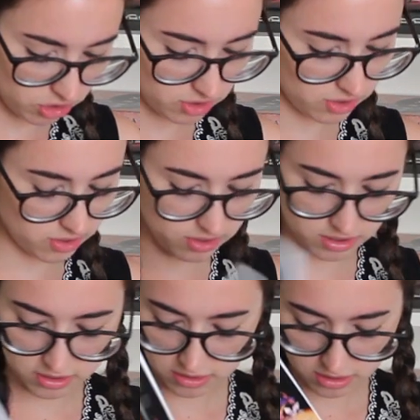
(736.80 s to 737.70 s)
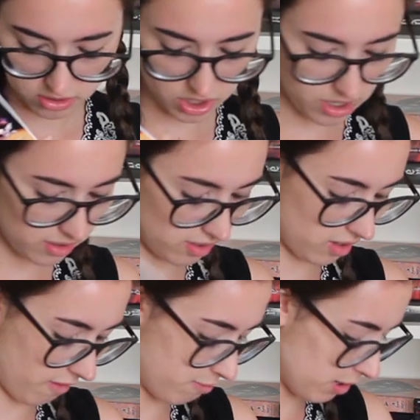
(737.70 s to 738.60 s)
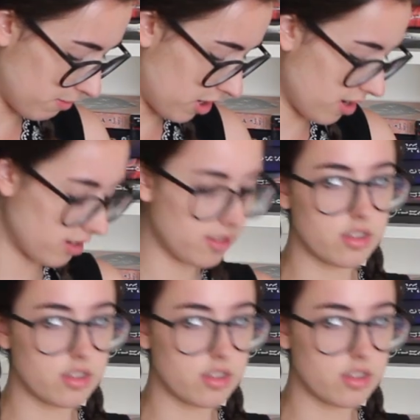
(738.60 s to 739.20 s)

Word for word: just tons of stuff, bookmarks.